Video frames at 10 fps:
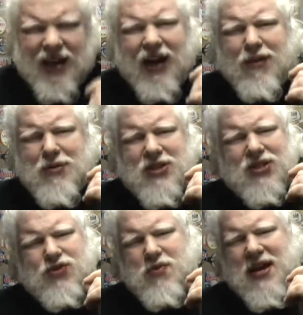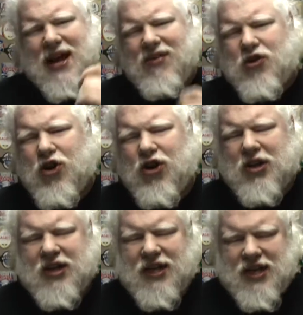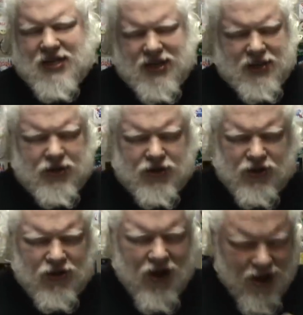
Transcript: And almost a sweet alcoholic taste in there too.